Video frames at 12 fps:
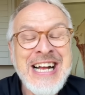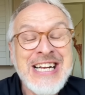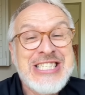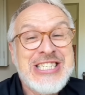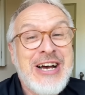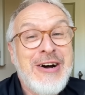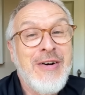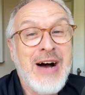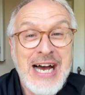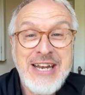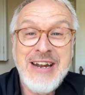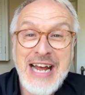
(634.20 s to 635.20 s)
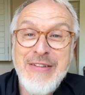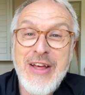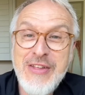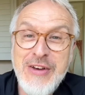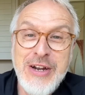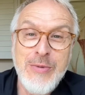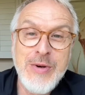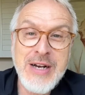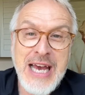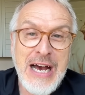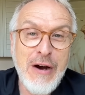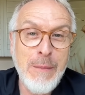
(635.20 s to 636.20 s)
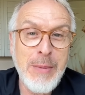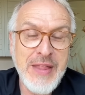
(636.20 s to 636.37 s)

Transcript: So I don't know how that's going to work out,